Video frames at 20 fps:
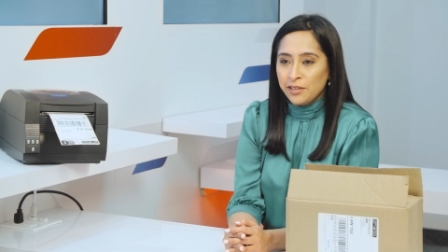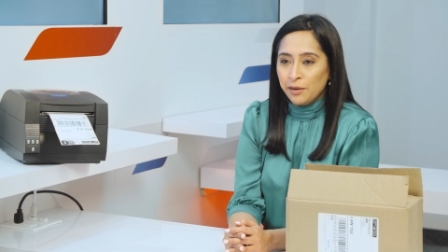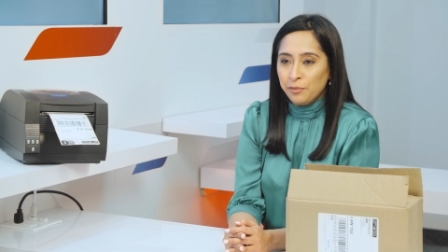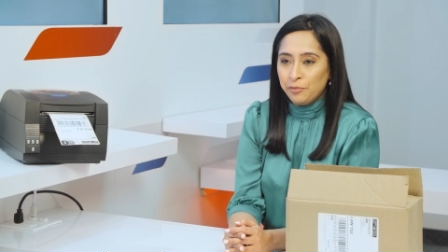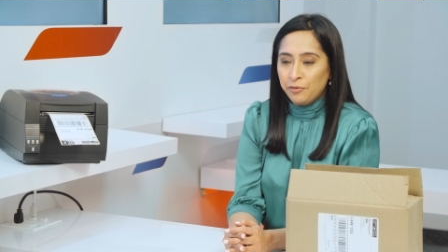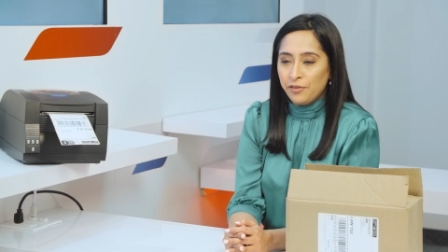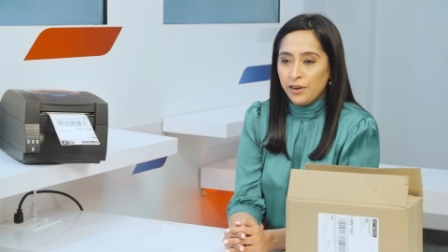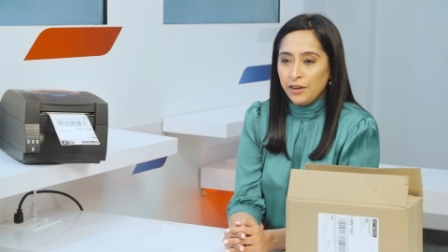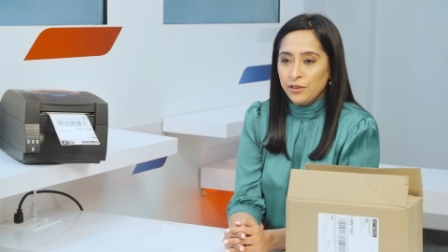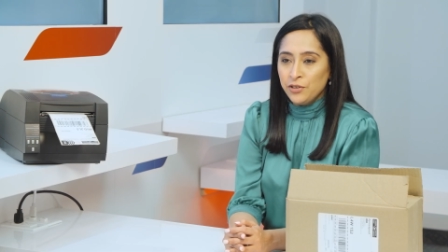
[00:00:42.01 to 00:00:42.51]

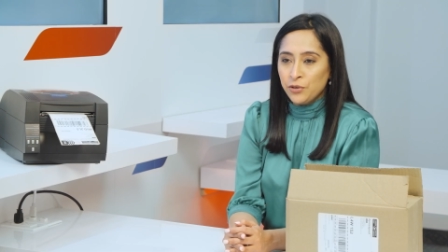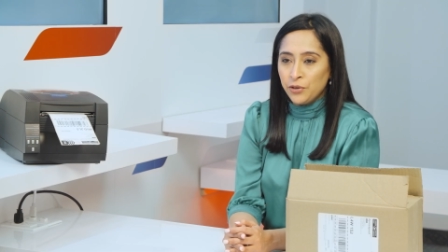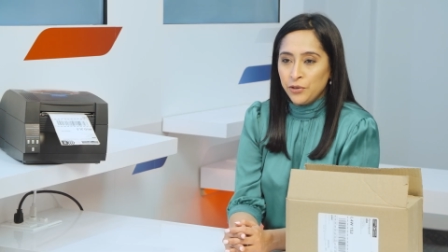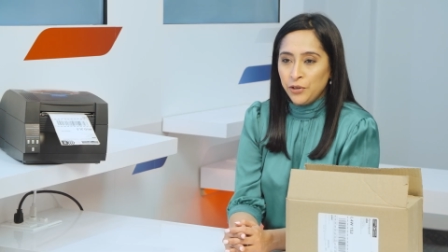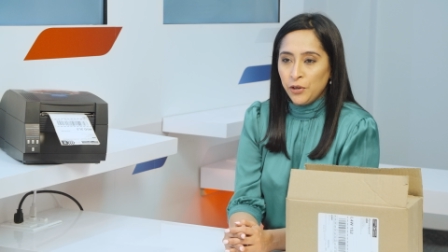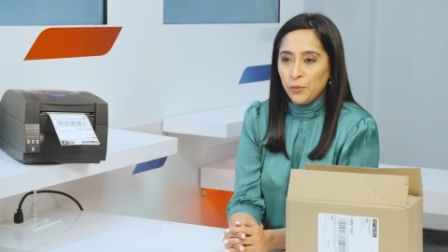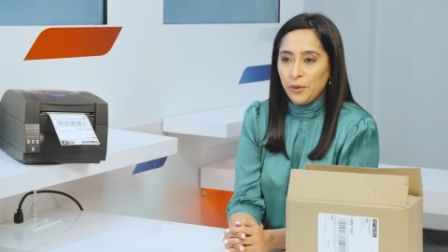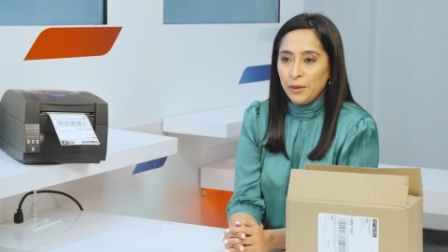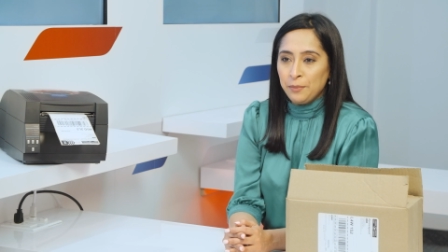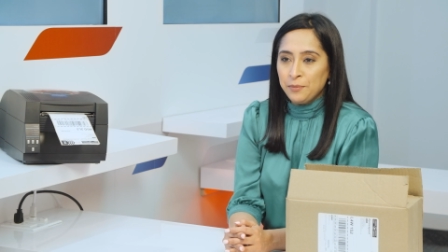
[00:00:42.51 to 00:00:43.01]
upfront on
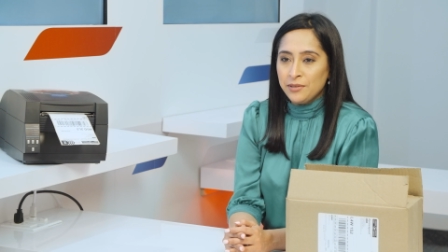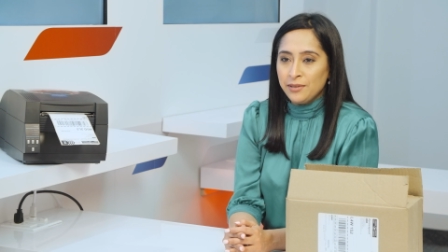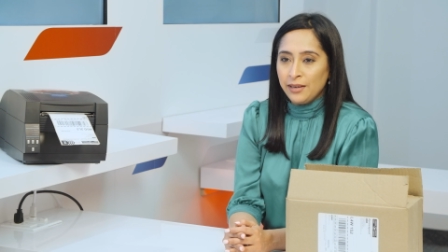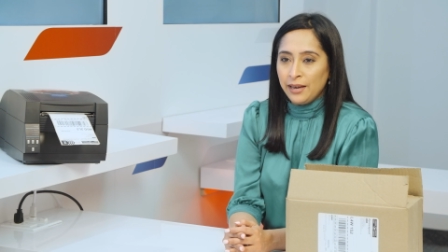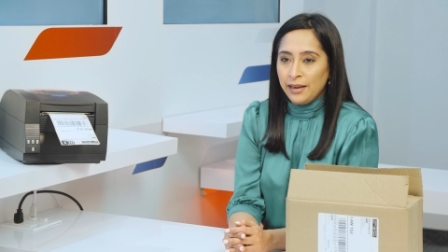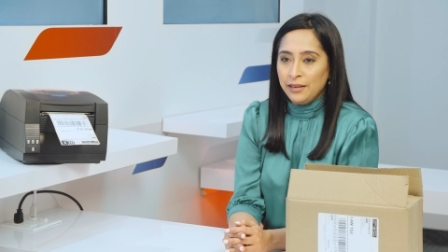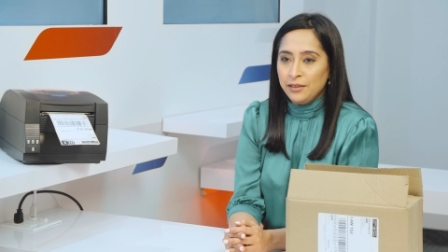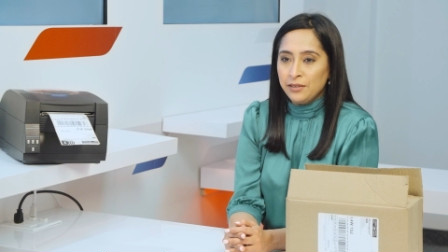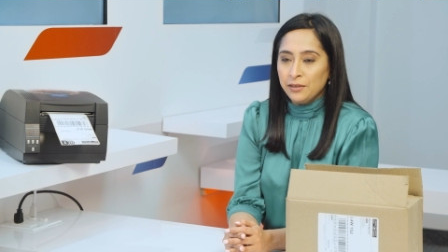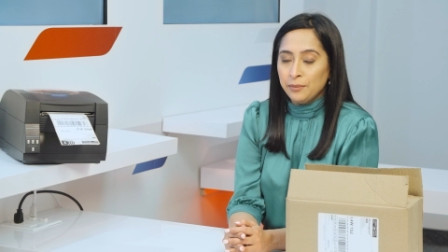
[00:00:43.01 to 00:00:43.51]
your
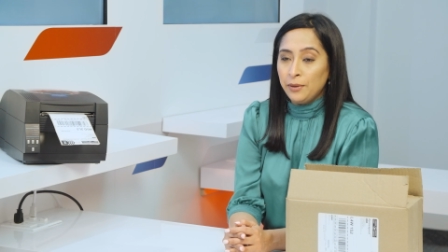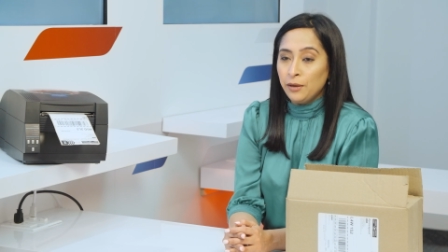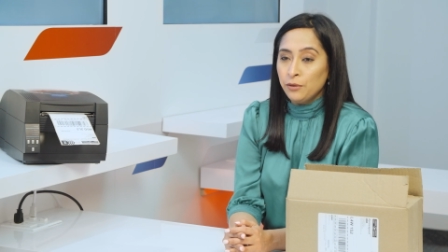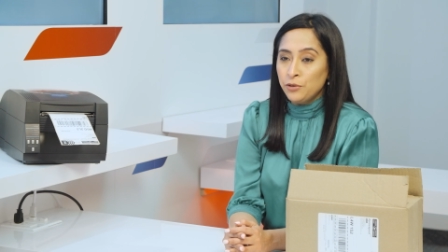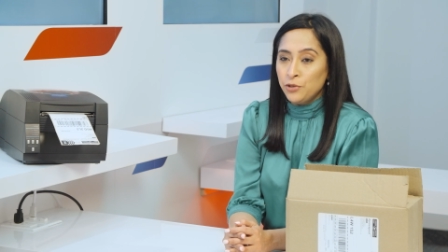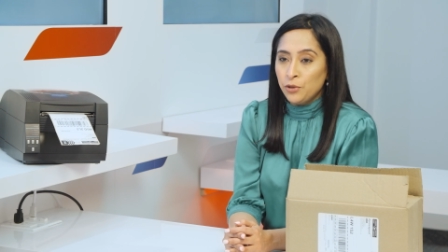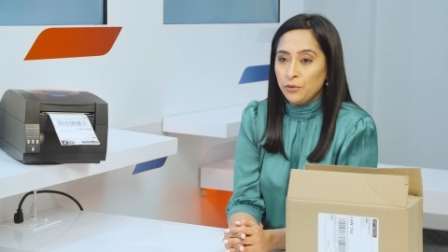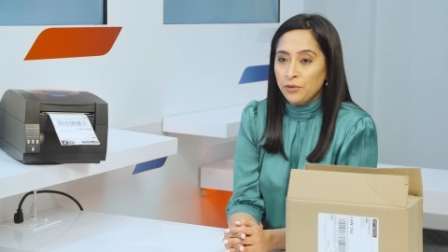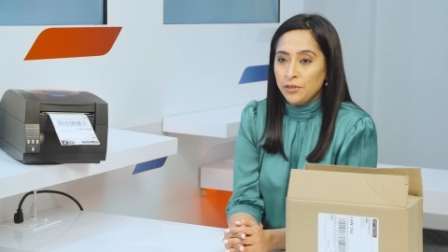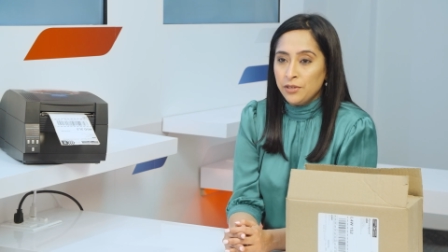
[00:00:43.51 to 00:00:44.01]
website
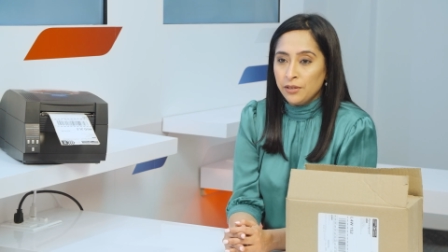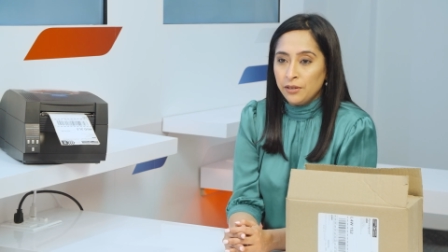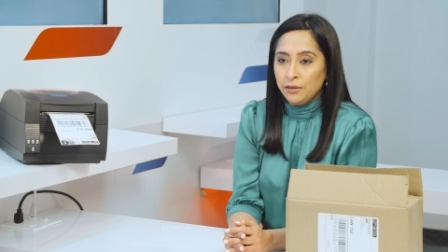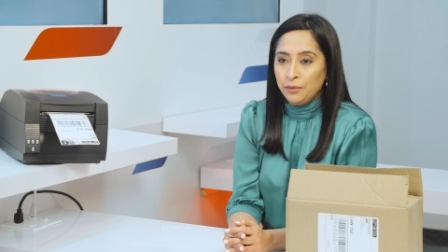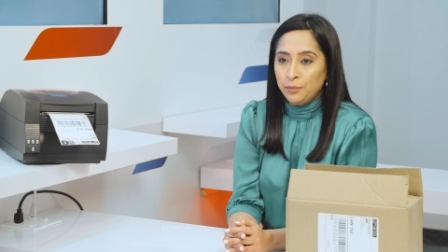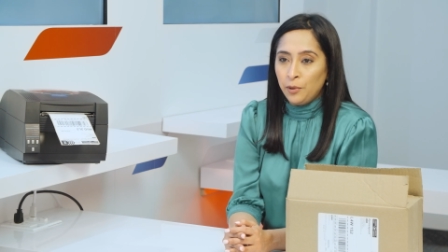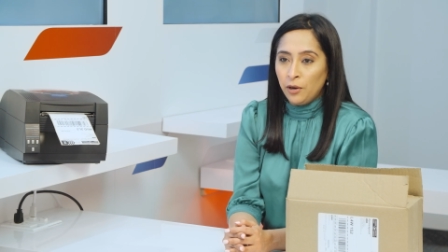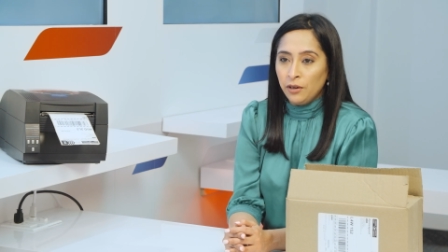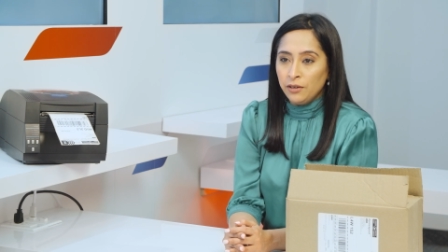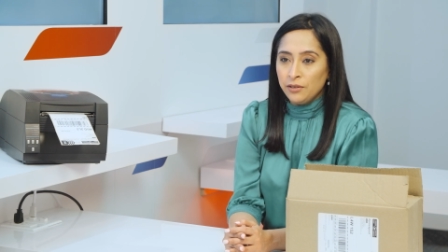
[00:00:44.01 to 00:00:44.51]
about your
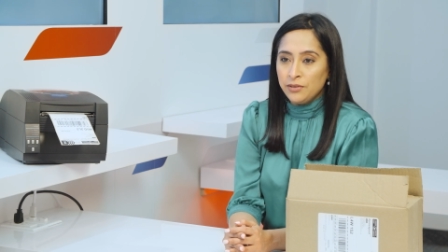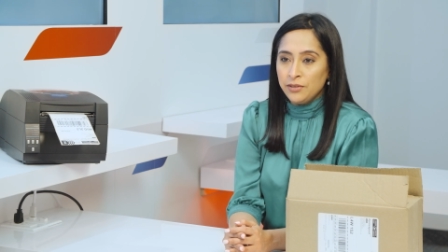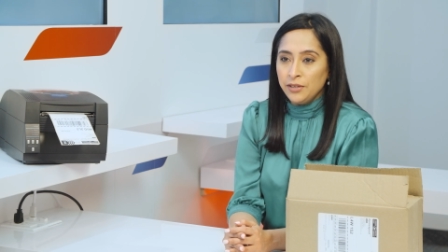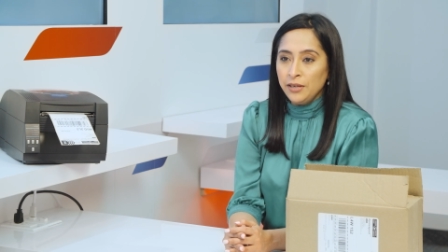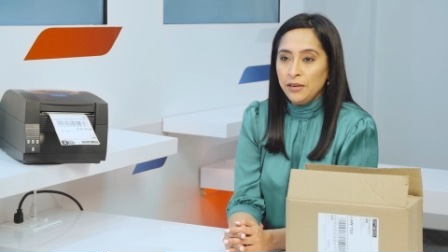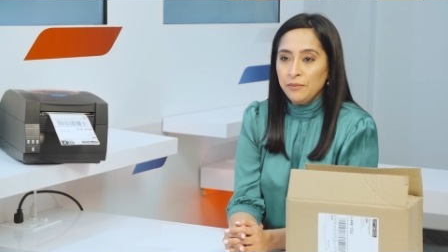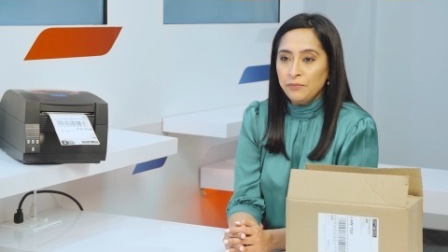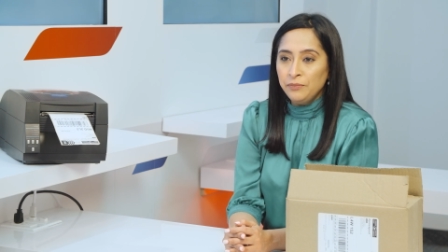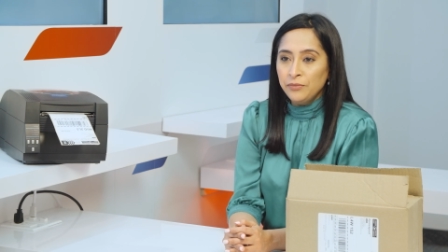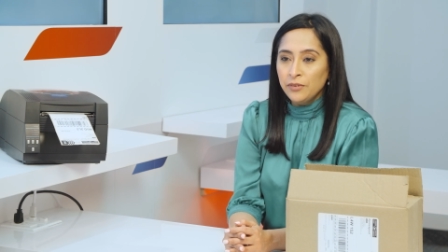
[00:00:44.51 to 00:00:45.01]
return
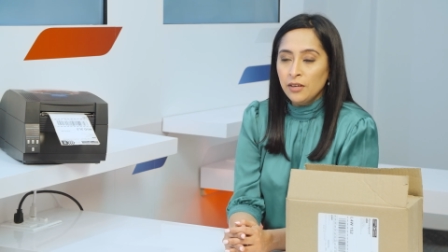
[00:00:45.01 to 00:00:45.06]
policy,